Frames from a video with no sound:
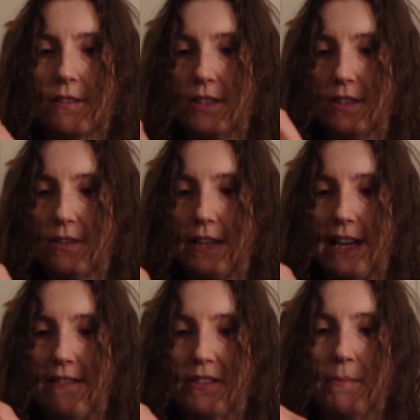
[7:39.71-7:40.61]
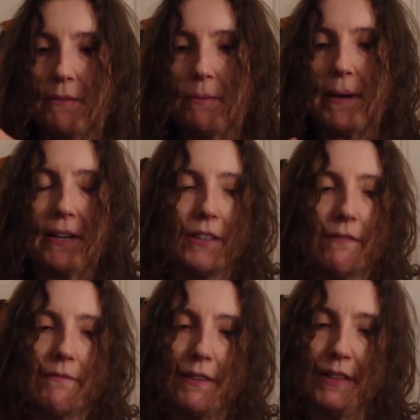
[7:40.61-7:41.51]
So this is going to have to be
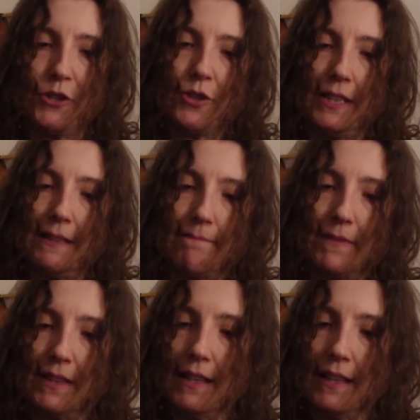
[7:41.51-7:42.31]
repaired eventually.